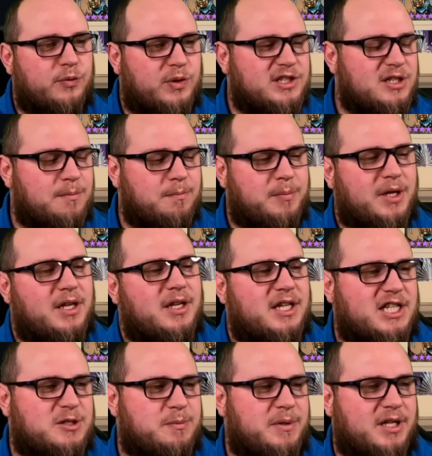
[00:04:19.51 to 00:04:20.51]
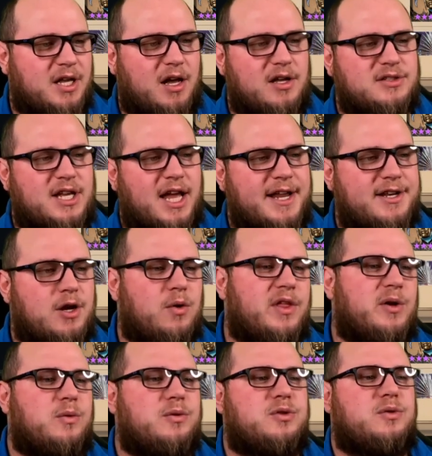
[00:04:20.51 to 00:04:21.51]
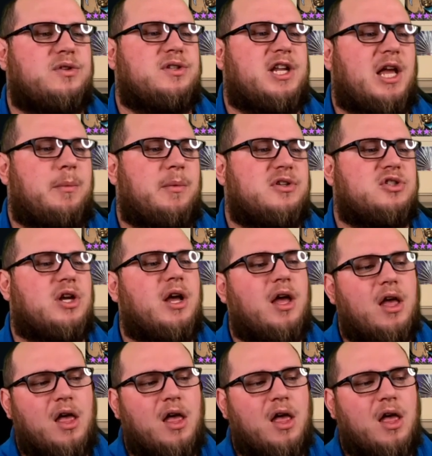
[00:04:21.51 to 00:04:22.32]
The reason being is because I know they will do the damage.